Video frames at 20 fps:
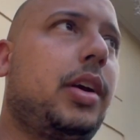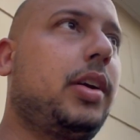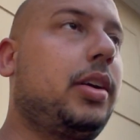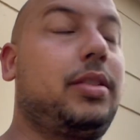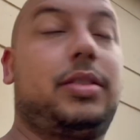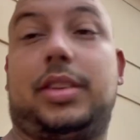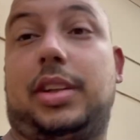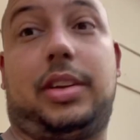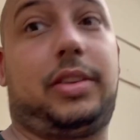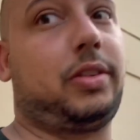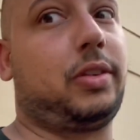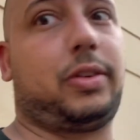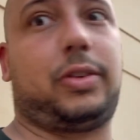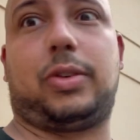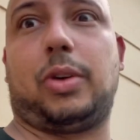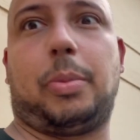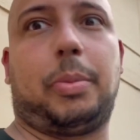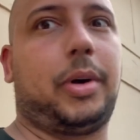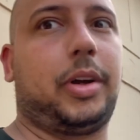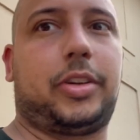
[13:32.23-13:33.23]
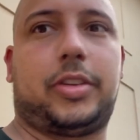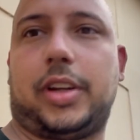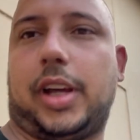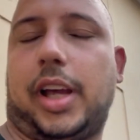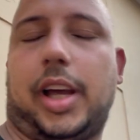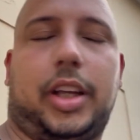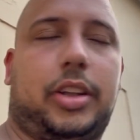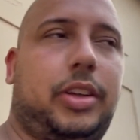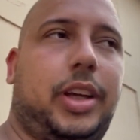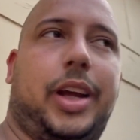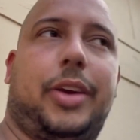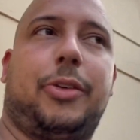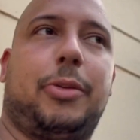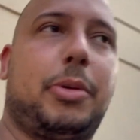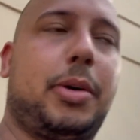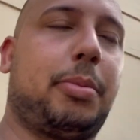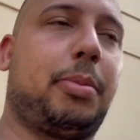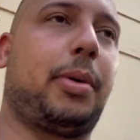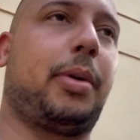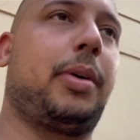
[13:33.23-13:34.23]
It's just so much, I can't
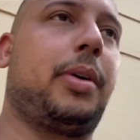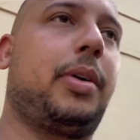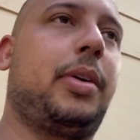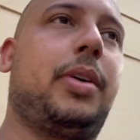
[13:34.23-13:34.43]
remember.